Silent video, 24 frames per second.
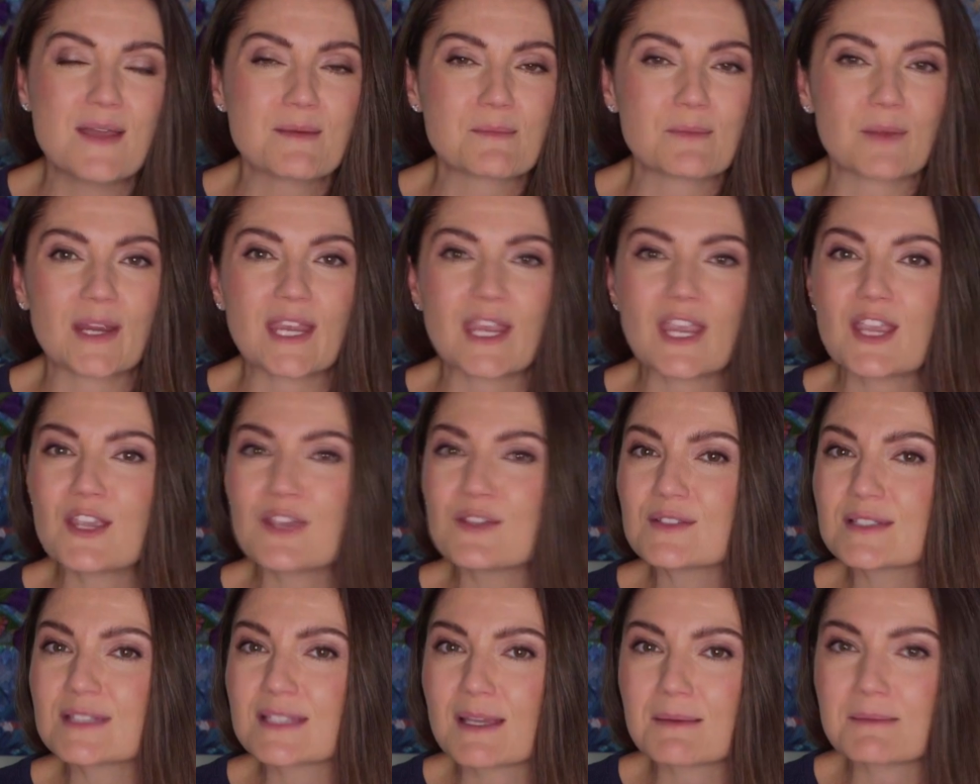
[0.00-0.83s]
bringing
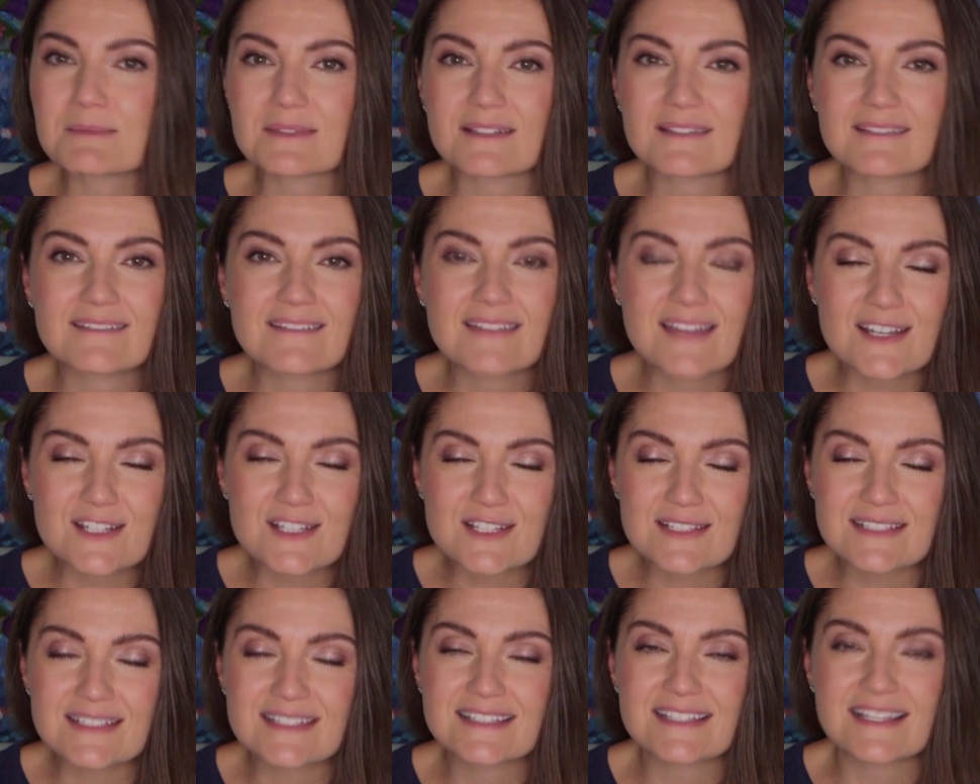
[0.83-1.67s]
you some
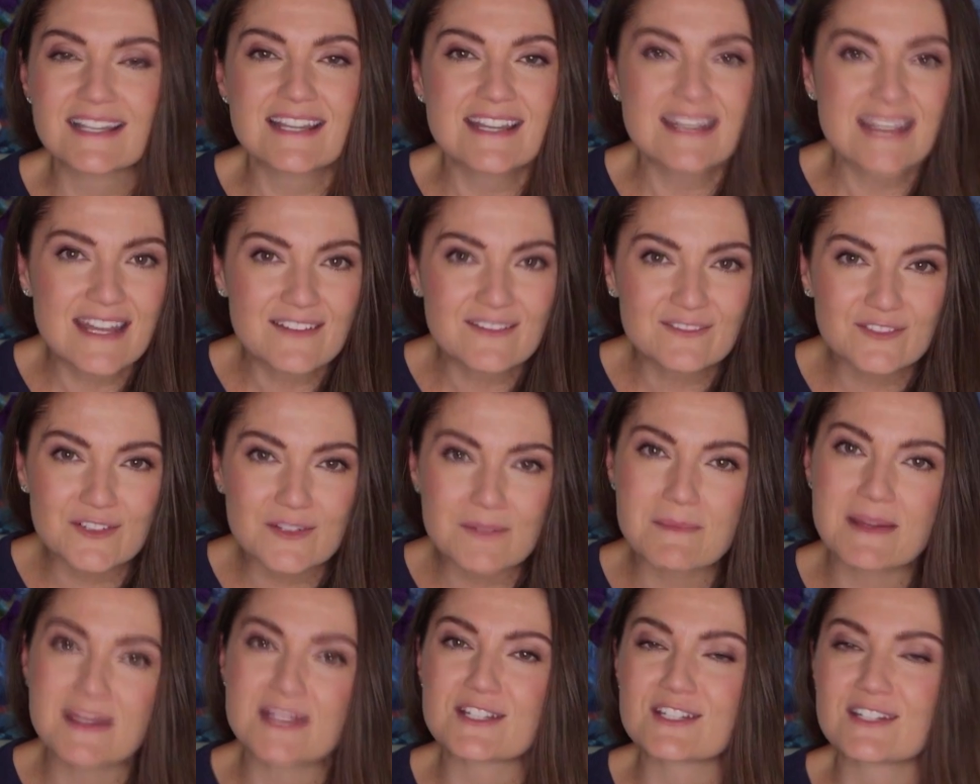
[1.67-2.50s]
delicious
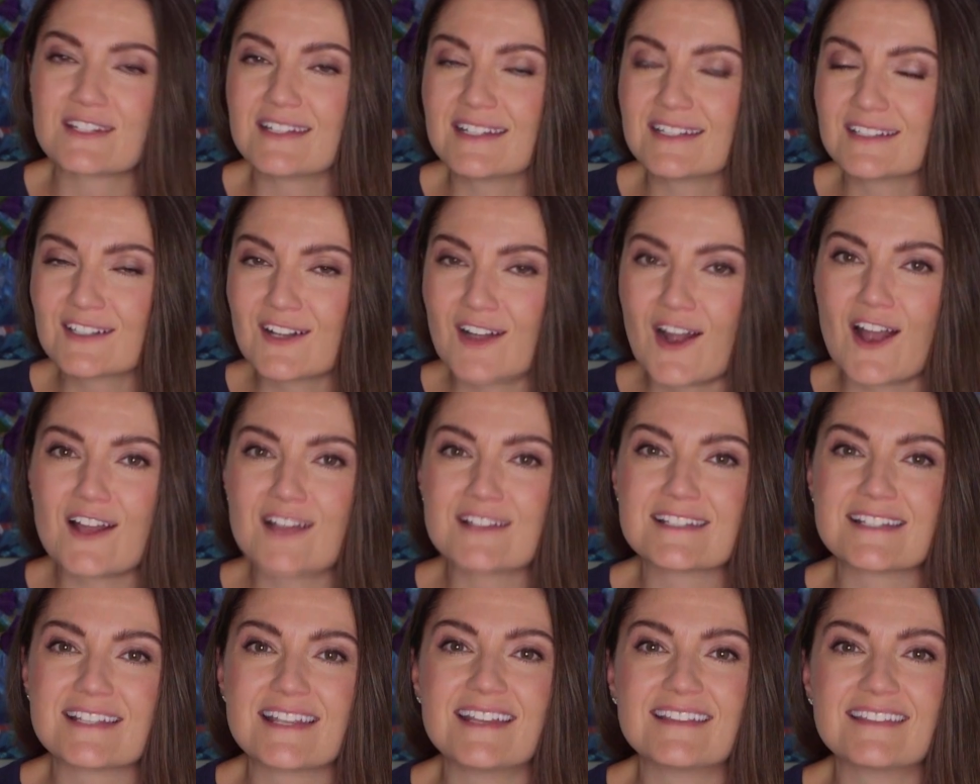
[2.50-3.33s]
information and
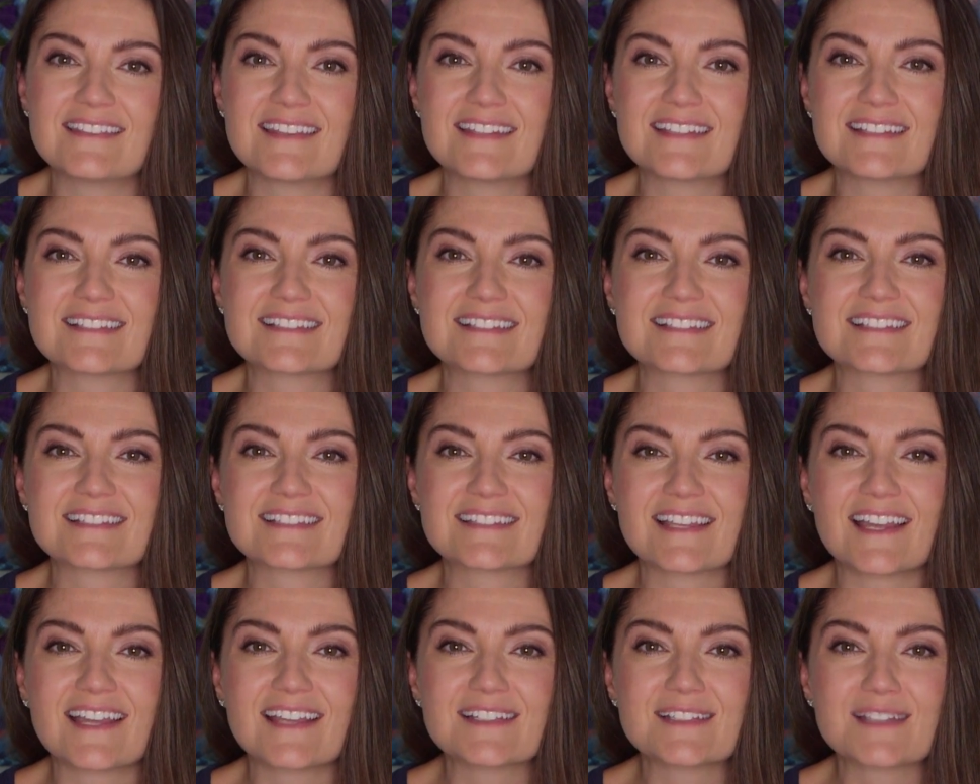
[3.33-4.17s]
content that is
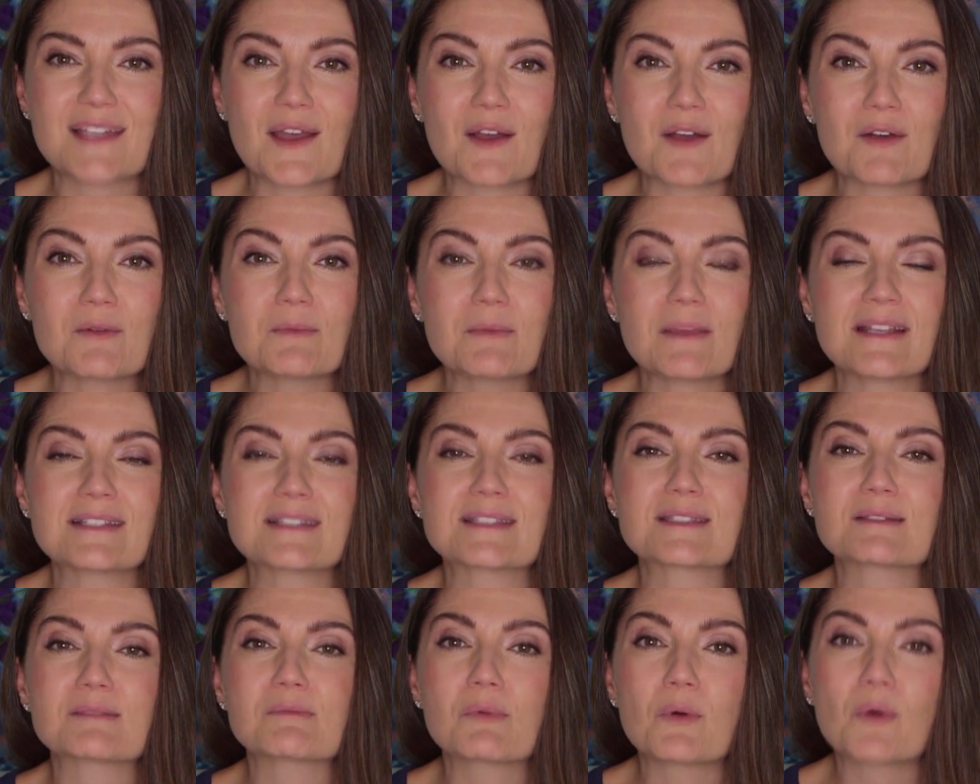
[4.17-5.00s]
designed to help and
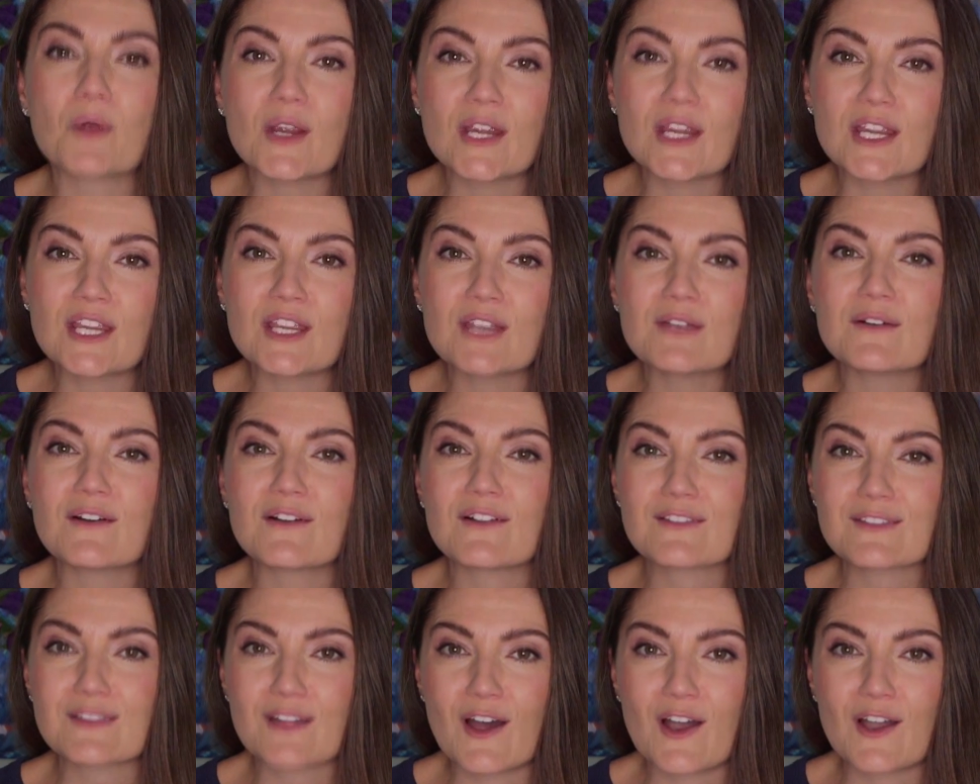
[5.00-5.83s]
support you
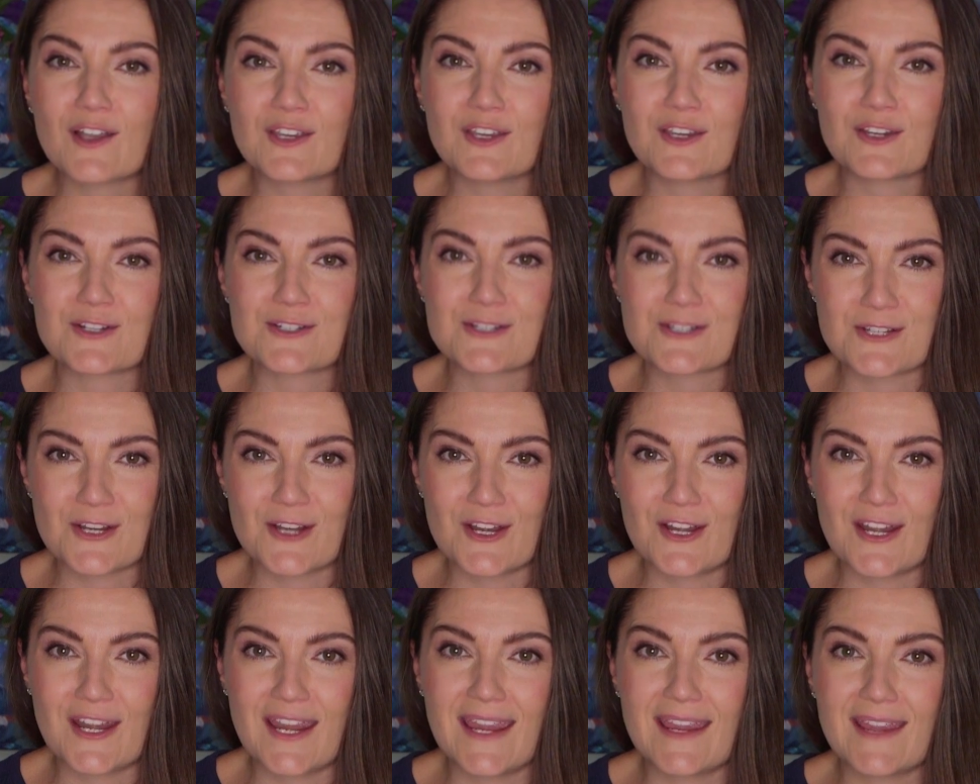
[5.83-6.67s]
along your
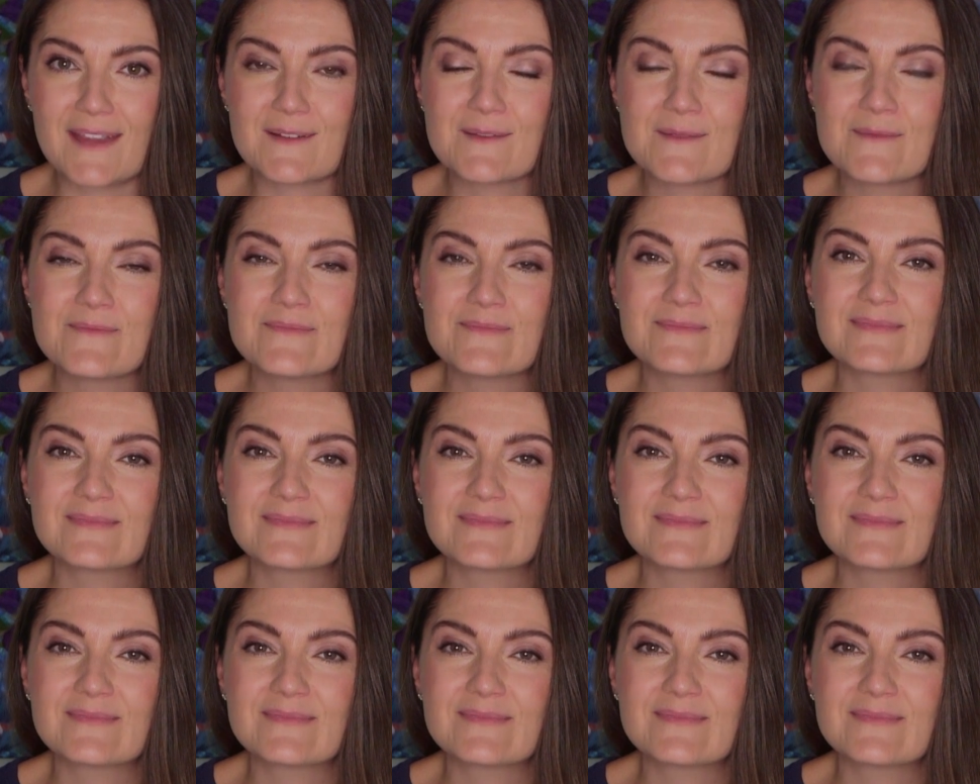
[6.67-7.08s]
journey.